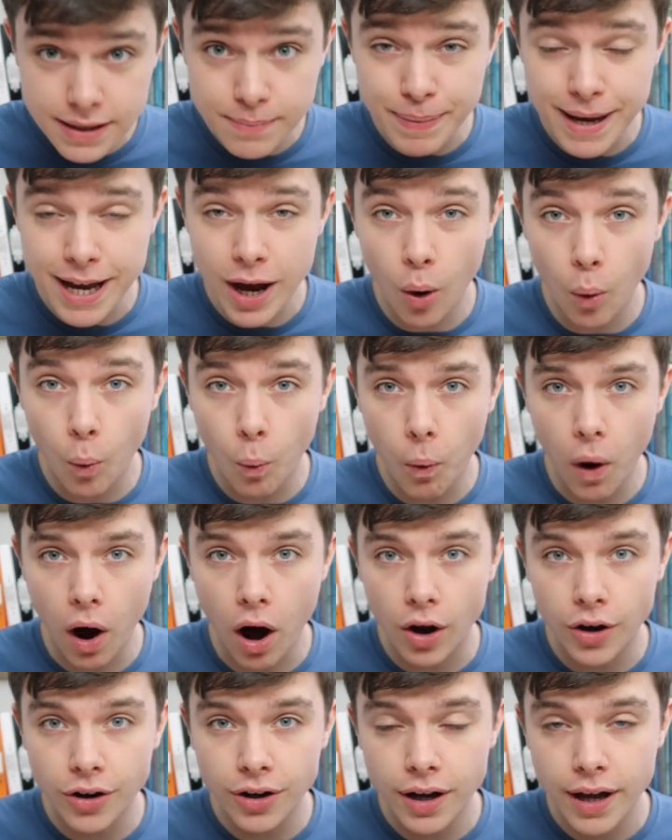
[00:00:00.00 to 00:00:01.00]
to be at
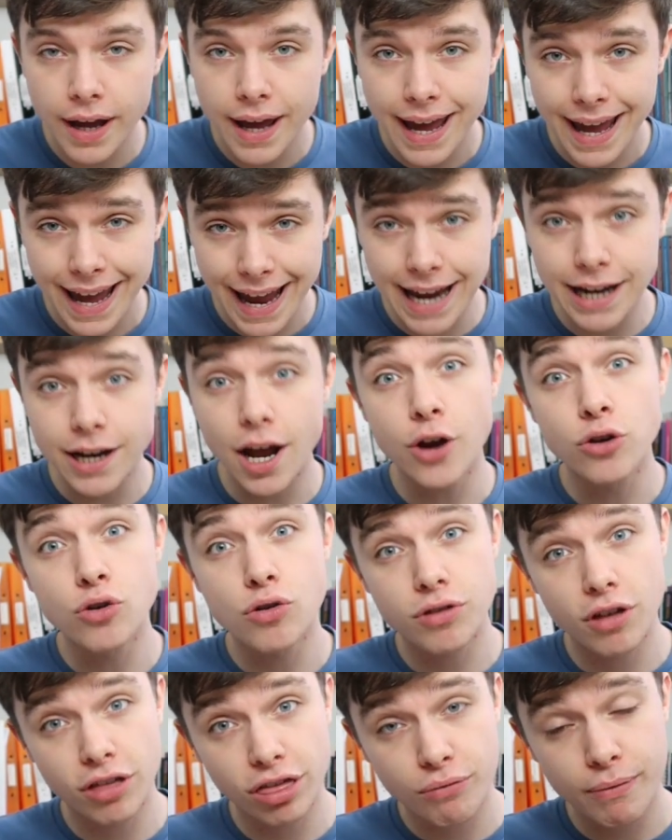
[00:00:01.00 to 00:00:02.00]
1 in
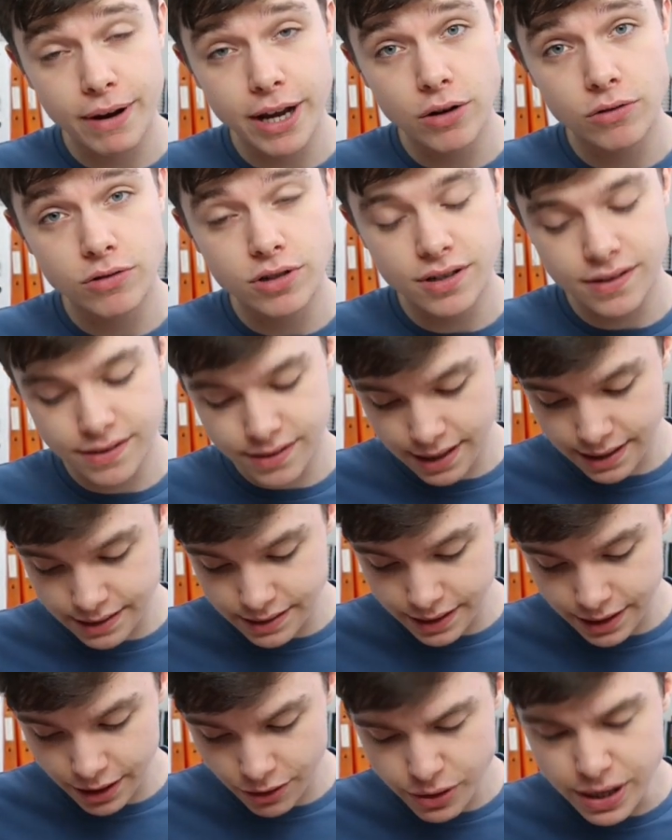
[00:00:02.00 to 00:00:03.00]
another
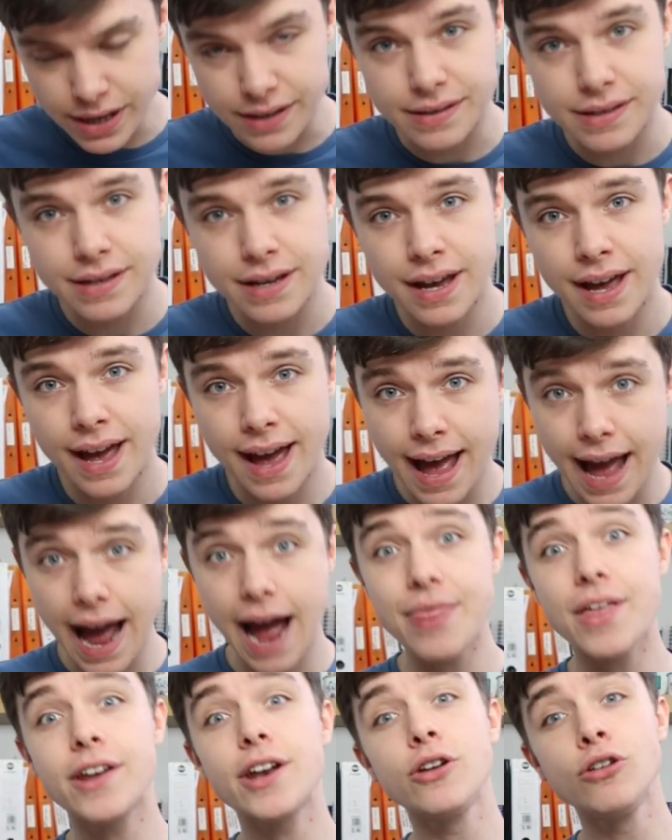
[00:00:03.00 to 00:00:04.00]
360 degrees.
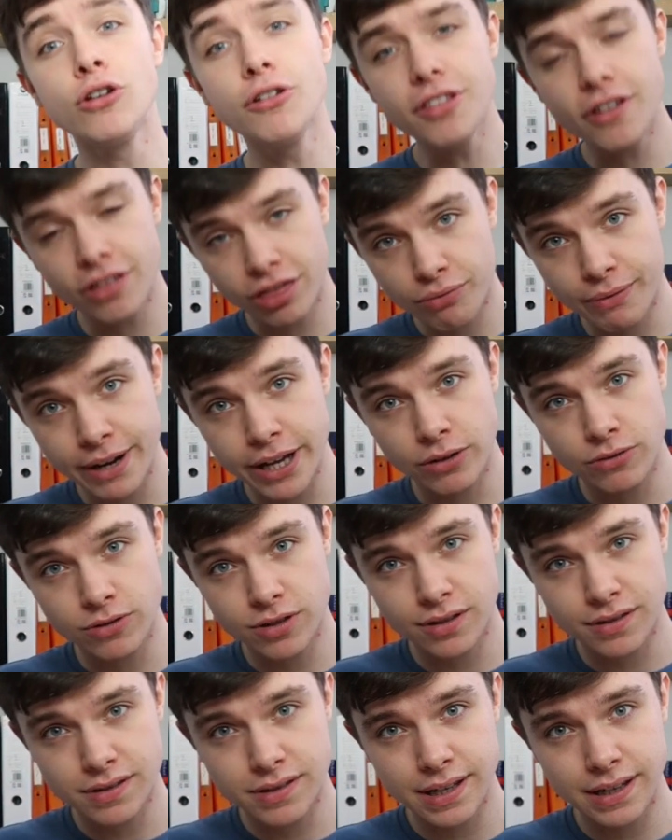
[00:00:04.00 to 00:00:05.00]
And then another
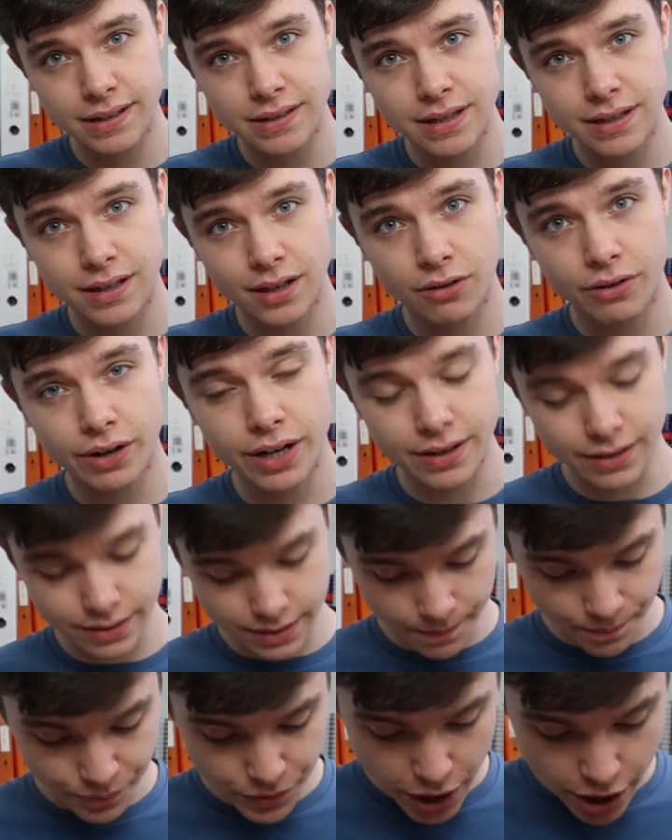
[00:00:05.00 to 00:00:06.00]
360
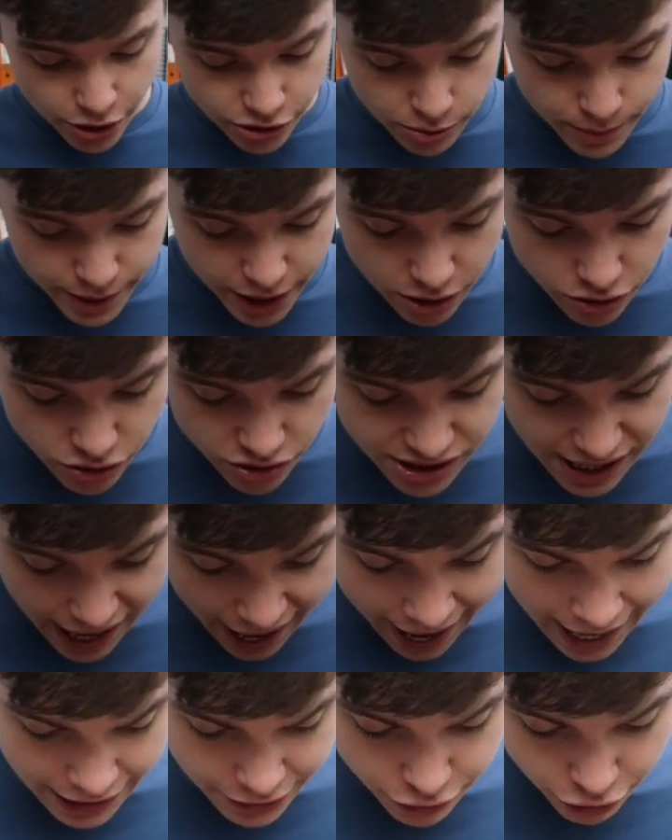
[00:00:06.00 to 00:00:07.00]
degrees. So we can just
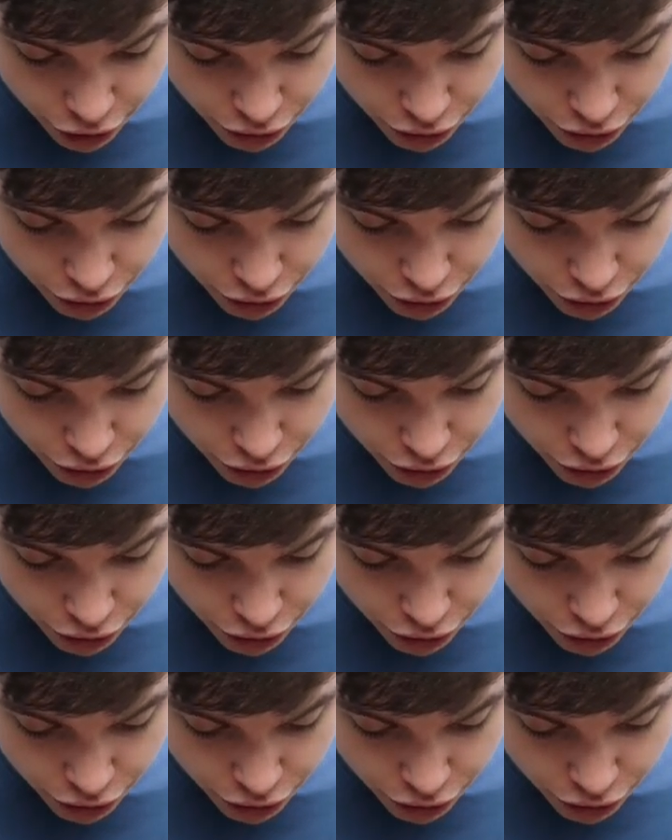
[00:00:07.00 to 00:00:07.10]
add